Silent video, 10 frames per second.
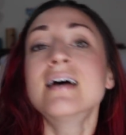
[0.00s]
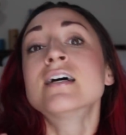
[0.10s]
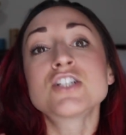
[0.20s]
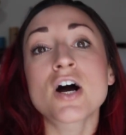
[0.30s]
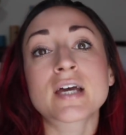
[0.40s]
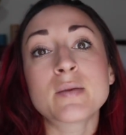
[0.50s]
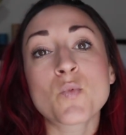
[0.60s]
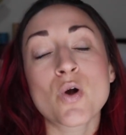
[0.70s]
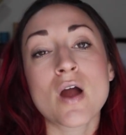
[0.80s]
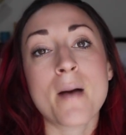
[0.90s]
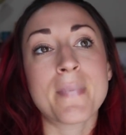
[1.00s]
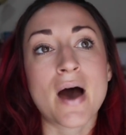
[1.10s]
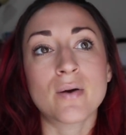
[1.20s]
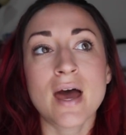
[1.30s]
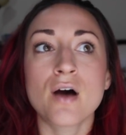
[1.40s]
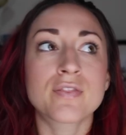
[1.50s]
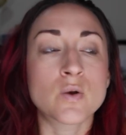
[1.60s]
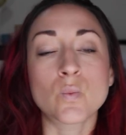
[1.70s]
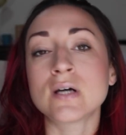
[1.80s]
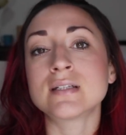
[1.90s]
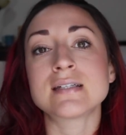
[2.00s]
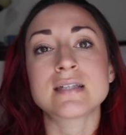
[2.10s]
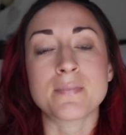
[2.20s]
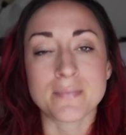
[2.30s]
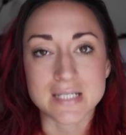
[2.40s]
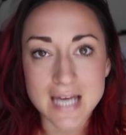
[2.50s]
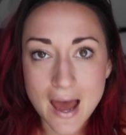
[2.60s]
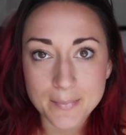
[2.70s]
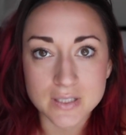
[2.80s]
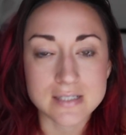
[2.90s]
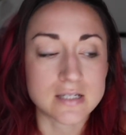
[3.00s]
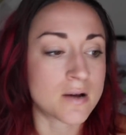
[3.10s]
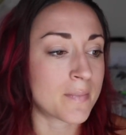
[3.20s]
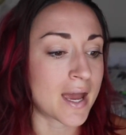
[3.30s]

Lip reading: talking more about health and wellness and metabolism,